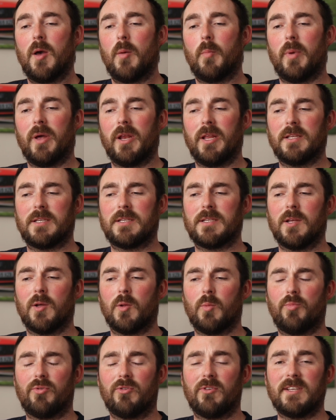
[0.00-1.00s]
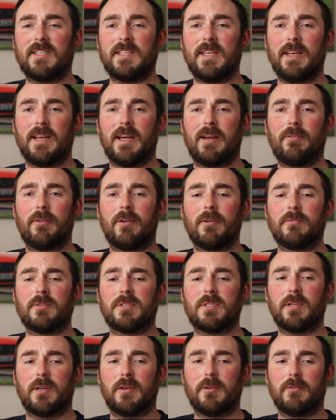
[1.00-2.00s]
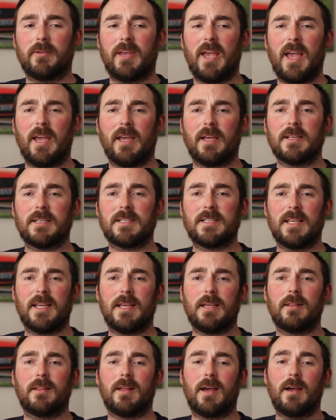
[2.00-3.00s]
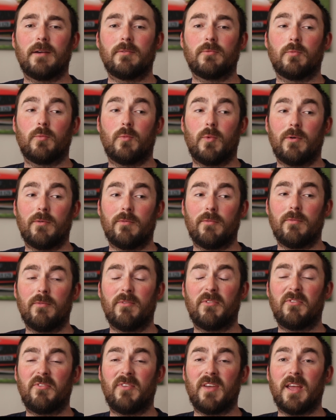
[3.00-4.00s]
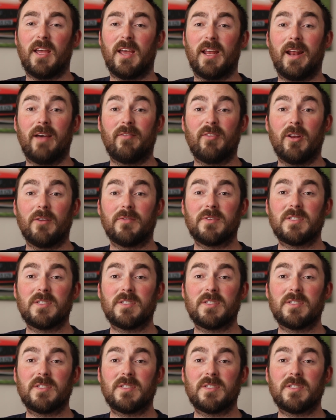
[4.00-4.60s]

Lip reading: but it's still pretty narrow, so getting a seat that will fit and have enough